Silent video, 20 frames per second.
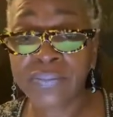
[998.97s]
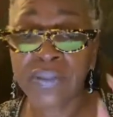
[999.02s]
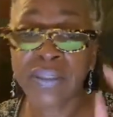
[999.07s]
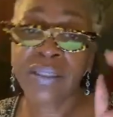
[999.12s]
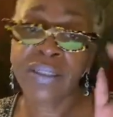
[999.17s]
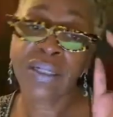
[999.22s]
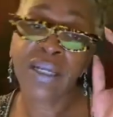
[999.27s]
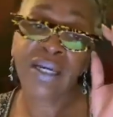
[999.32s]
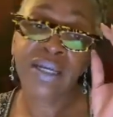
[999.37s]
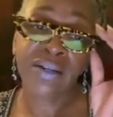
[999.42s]

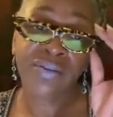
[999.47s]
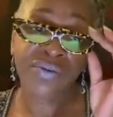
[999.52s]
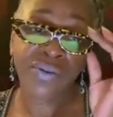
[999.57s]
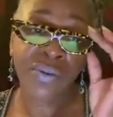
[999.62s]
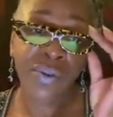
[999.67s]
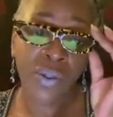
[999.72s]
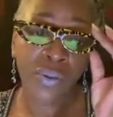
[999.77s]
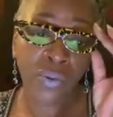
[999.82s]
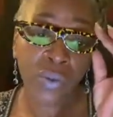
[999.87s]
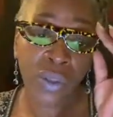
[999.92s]
Not
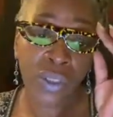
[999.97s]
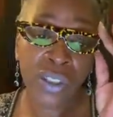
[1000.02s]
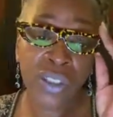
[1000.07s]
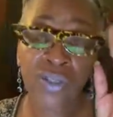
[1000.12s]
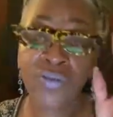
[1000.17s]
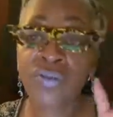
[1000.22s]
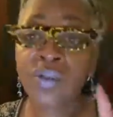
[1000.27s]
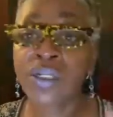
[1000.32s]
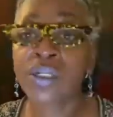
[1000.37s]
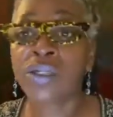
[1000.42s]
everyone wants
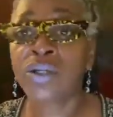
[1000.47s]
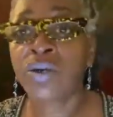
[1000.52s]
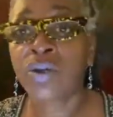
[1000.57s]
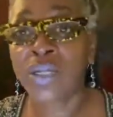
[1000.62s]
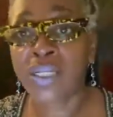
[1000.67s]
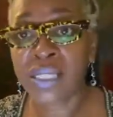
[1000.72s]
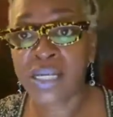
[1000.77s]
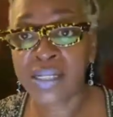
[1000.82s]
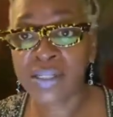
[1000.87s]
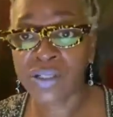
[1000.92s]
to run an
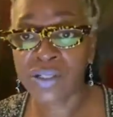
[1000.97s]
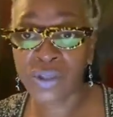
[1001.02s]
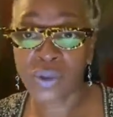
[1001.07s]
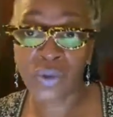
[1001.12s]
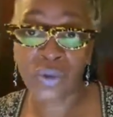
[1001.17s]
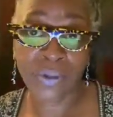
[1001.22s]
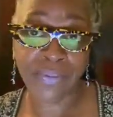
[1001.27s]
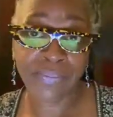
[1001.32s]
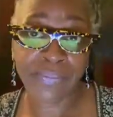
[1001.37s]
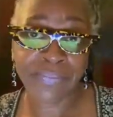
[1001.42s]
online
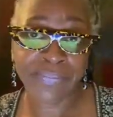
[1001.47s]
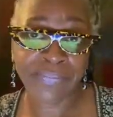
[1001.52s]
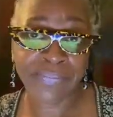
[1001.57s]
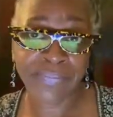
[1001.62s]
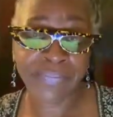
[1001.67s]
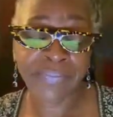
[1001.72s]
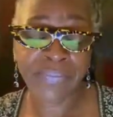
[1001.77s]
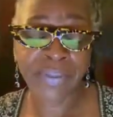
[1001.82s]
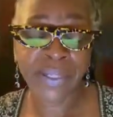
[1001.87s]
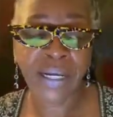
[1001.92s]
store.
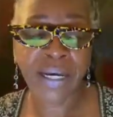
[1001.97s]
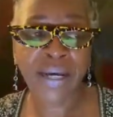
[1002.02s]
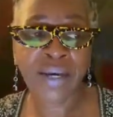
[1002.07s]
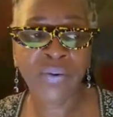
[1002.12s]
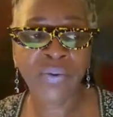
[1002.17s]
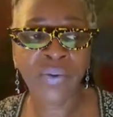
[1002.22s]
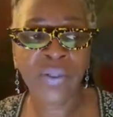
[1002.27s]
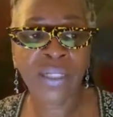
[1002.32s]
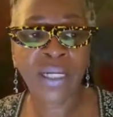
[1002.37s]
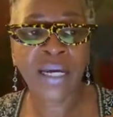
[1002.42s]
But I
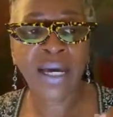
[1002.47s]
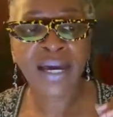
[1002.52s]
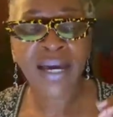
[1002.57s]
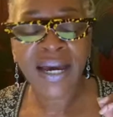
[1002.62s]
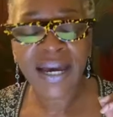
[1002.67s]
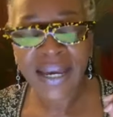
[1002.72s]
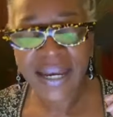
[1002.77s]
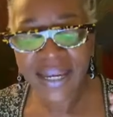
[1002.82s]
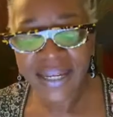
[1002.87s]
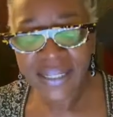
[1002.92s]
would
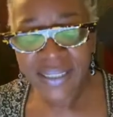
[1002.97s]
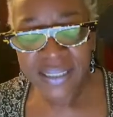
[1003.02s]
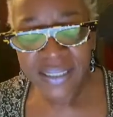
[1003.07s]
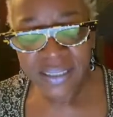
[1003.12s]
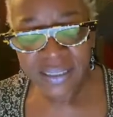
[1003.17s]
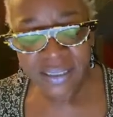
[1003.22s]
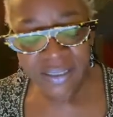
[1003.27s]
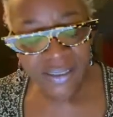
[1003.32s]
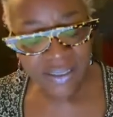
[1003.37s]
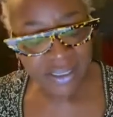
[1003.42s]

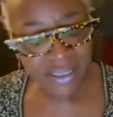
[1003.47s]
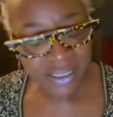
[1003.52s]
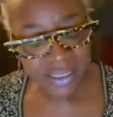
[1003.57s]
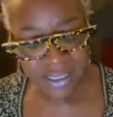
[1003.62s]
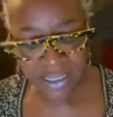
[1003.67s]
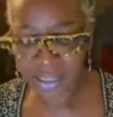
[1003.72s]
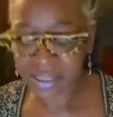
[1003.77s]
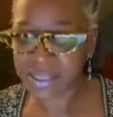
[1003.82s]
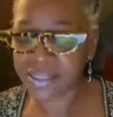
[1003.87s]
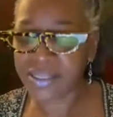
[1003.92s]
highly
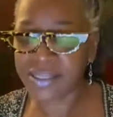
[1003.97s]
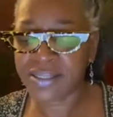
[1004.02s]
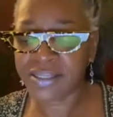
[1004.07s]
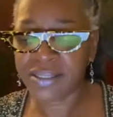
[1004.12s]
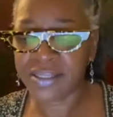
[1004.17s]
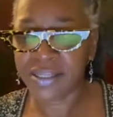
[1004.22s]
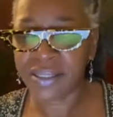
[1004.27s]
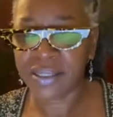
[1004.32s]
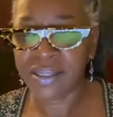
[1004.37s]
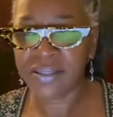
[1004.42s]
suggest
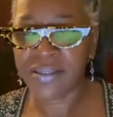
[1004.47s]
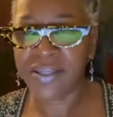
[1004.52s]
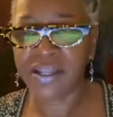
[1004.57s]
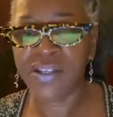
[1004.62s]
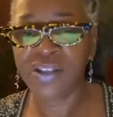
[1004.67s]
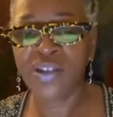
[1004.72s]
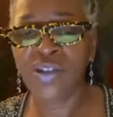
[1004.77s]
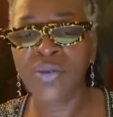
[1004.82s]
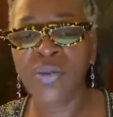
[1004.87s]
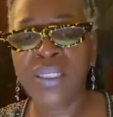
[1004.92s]

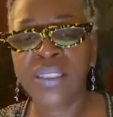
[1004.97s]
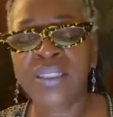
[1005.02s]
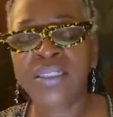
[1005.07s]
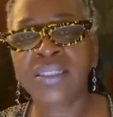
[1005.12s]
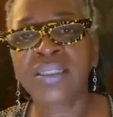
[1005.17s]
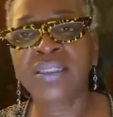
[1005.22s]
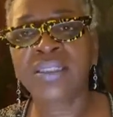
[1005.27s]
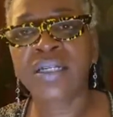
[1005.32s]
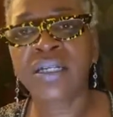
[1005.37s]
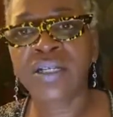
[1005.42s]
that you at
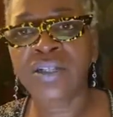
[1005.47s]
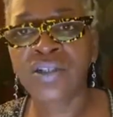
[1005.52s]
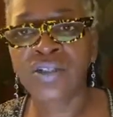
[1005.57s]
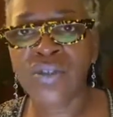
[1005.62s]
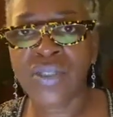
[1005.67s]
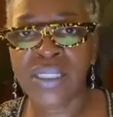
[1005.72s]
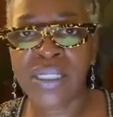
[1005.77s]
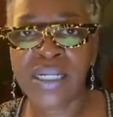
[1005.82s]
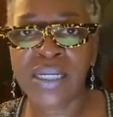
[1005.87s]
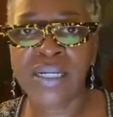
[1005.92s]
least
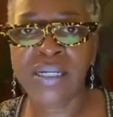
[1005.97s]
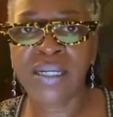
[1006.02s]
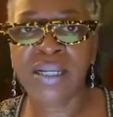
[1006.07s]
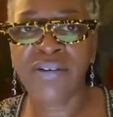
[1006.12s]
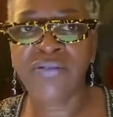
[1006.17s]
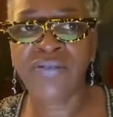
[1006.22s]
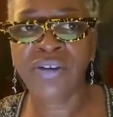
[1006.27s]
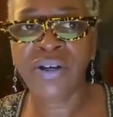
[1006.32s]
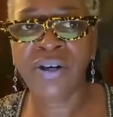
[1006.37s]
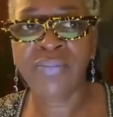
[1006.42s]
understand at
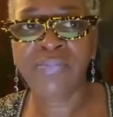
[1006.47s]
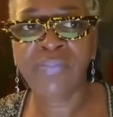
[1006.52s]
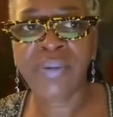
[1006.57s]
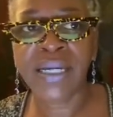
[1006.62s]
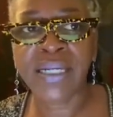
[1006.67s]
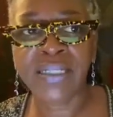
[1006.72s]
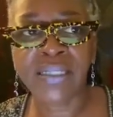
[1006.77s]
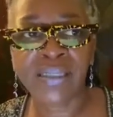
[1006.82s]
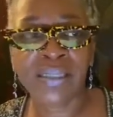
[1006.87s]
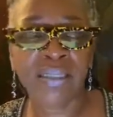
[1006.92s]
a very
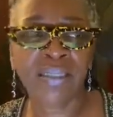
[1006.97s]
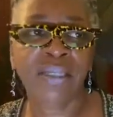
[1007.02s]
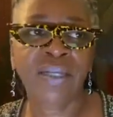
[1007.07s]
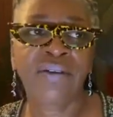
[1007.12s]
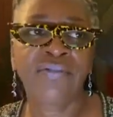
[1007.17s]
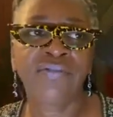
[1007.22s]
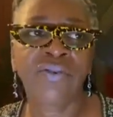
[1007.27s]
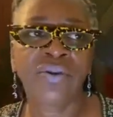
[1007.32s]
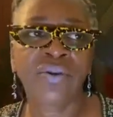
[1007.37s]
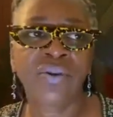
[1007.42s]
basic
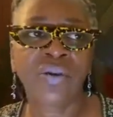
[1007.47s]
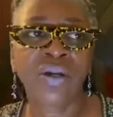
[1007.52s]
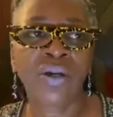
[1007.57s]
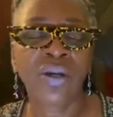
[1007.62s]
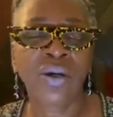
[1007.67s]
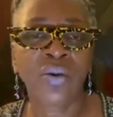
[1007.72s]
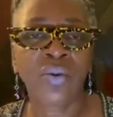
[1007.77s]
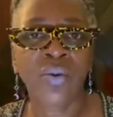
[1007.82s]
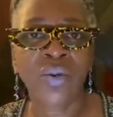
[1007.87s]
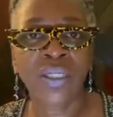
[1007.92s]
level
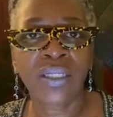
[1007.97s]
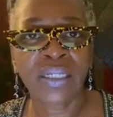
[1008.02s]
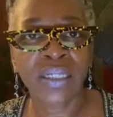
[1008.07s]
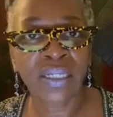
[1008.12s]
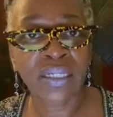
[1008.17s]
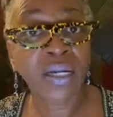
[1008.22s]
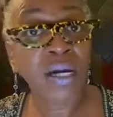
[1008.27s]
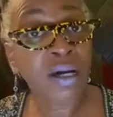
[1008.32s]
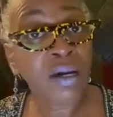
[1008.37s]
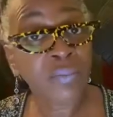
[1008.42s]
what
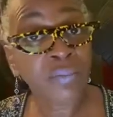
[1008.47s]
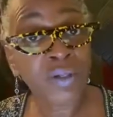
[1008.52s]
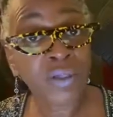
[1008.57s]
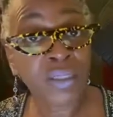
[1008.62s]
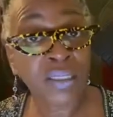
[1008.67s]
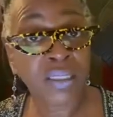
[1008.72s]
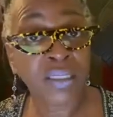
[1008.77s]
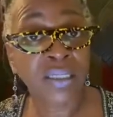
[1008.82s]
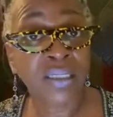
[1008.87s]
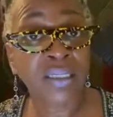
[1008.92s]

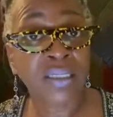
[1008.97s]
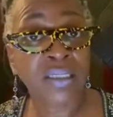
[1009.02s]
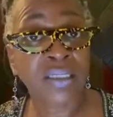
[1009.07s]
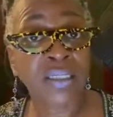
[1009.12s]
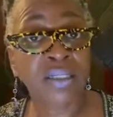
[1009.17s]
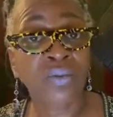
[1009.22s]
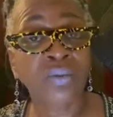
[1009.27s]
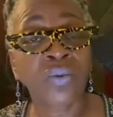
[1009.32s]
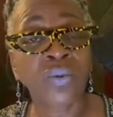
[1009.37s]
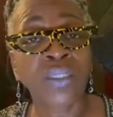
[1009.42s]
e-commerce is
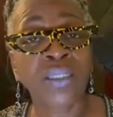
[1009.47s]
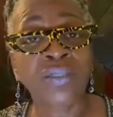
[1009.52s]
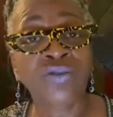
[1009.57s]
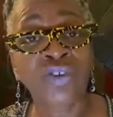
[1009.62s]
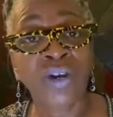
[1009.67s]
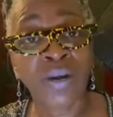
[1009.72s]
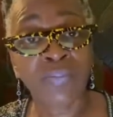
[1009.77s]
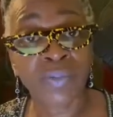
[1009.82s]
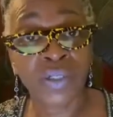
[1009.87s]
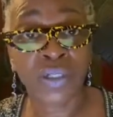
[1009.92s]
and what
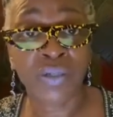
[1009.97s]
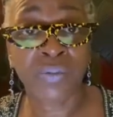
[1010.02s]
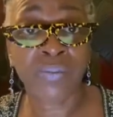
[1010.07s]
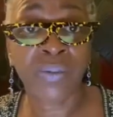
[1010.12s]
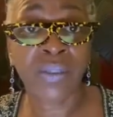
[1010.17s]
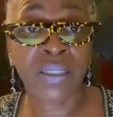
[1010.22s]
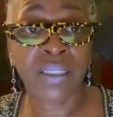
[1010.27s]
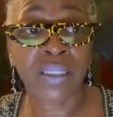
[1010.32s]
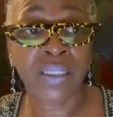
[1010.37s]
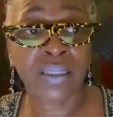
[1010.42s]
drop shipping is.